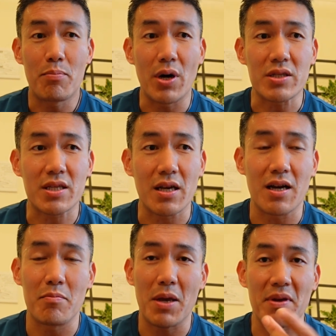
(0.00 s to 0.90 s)

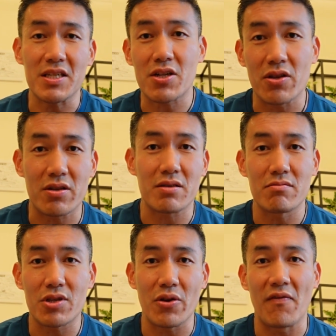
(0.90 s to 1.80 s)
But maybe it's good
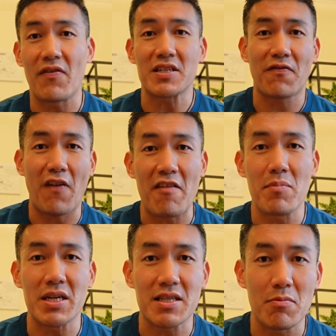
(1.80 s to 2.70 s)
to invest 5
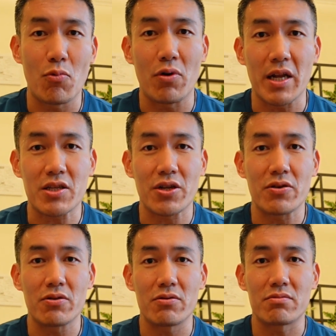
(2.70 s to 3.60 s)
minutes in the morning
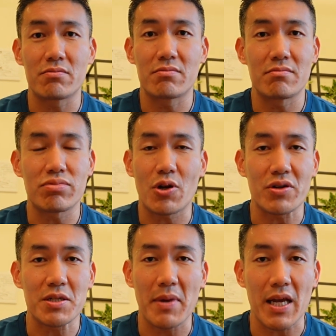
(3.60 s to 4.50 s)
to
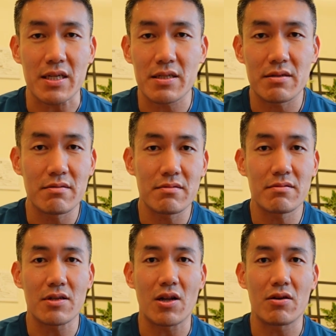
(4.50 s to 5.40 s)
cook some eggs,
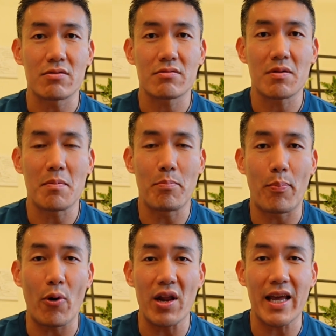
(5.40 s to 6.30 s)
you know.
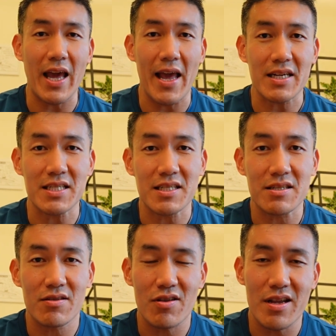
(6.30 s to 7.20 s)
Boiling eggs
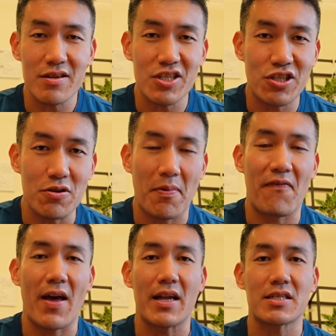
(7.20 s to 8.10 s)
is super
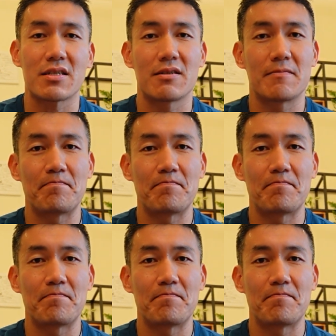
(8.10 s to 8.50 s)
fast.